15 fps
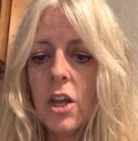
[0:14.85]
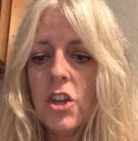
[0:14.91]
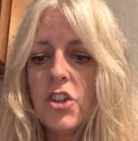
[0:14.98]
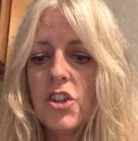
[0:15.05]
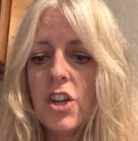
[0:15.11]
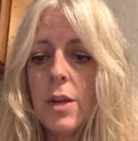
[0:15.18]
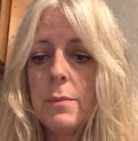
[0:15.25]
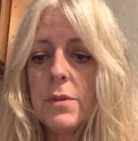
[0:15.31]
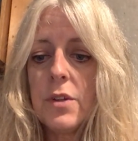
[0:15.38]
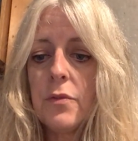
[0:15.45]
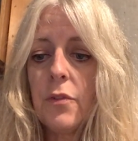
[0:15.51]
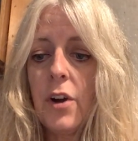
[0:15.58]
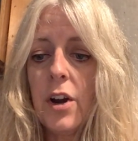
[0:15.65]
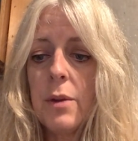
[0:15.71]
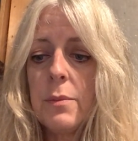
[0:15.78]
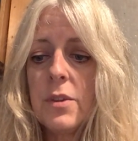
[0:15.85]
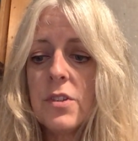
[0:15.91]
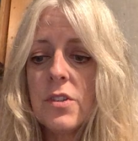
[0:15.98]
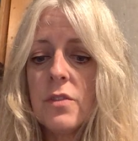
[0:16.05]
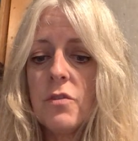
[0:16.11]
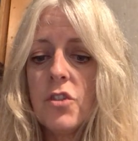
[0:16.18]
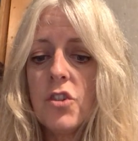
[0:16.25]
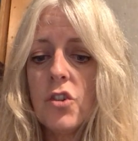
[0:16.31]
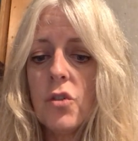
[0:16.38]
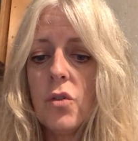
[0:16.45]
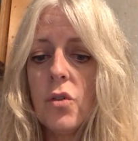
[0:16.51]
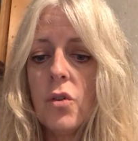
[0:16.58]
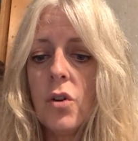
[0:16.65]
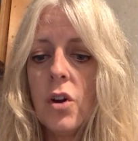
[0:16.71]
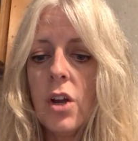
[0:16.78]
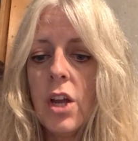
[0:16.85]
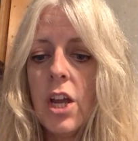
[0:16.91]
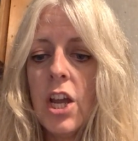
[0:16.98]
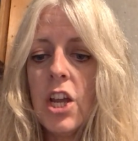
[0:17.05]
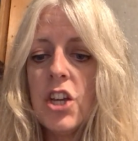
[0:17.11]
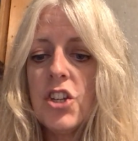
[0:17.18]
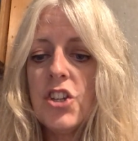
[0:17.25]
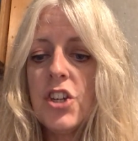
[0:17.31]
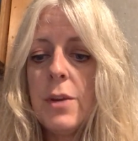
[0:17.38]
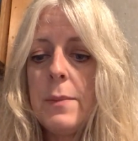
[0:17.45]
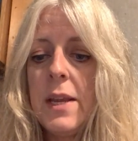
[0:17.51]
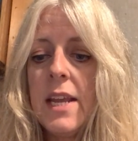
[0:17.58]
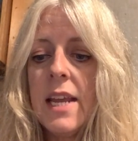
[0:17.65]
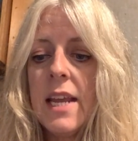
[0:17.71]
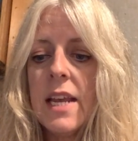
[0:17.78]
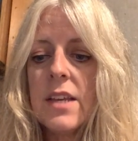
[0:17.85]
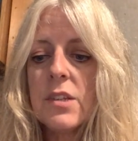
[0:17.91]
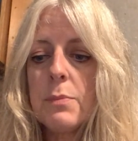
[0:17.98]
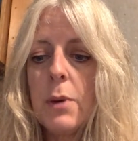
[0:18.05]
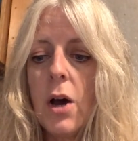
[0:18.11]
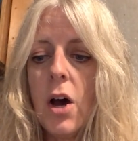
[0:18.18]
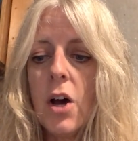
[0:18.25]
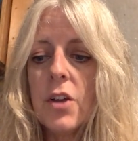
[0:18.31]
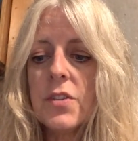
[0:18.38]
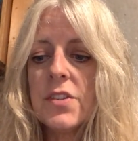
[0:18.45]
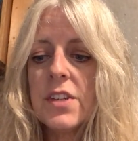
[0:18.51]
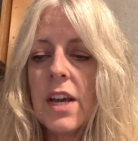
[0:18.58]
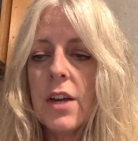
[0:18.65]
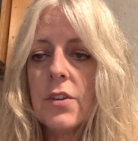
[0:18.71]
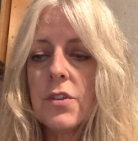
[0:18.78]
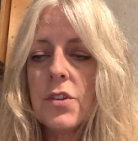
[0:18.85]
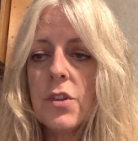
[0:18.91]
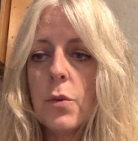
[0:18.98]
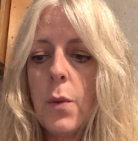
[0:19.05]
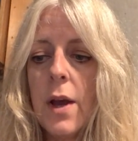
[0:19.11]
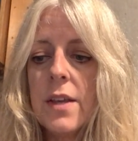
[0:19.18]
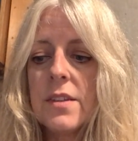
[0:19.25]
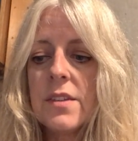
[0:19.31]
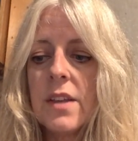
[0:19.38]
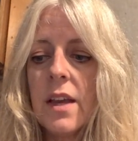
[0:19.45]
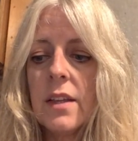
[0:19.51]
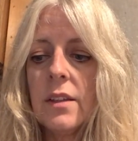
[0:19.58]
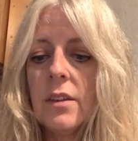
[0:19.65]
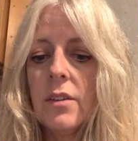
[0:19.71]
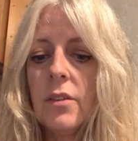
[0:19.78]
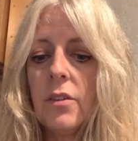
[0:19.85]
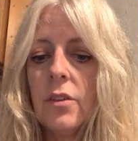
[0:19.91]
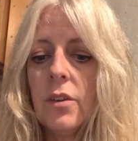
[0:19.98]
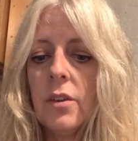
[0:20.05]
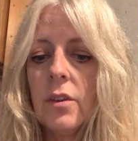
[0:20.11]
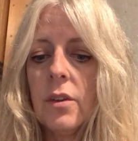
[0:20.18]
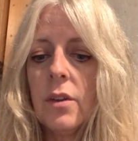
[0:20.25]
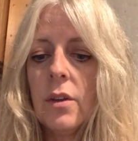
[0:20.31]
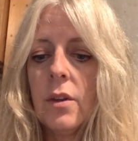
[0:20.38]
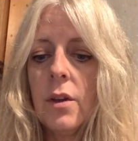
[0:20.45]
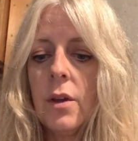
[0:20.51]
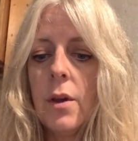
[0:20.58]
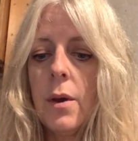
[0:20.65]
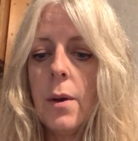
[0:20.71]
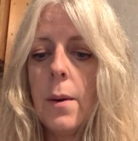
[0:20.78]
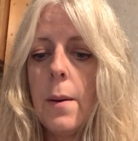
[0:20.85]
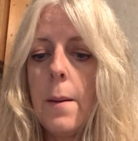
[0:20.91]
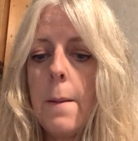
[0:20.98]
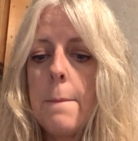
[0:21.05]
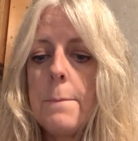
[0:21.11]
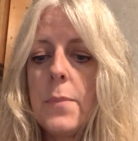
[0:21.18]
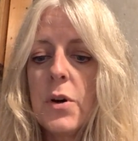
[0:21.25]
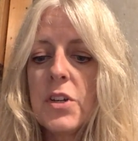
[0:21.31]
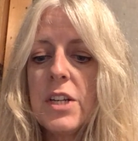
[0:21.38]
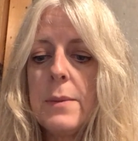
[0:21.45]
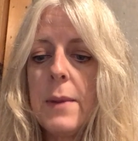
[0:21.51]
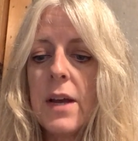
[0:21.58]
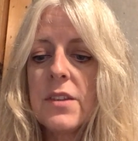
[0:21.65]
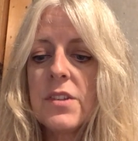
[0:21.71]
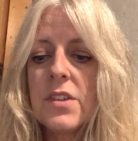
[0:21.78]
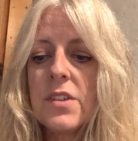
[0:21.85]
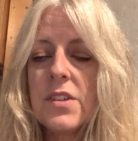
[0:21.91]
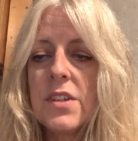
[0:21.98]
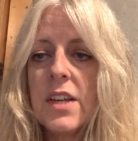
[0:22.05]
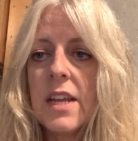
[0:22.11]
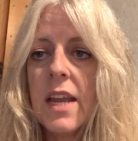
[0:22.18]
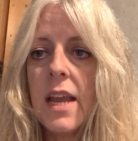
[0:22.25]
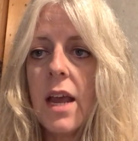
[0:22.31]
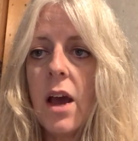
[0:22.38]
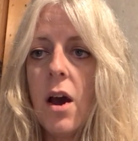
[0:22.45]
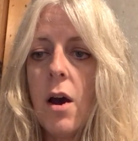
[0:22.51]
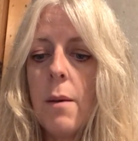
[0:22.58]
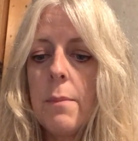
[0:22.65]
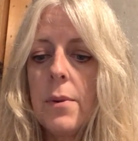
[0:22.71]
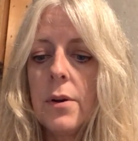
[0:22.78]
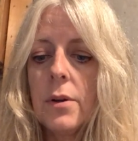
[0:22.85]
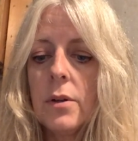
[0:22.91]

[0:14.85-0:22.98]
chipped fragments of jaw, shimmying its parts down to the wet sands. Body matter sticking up.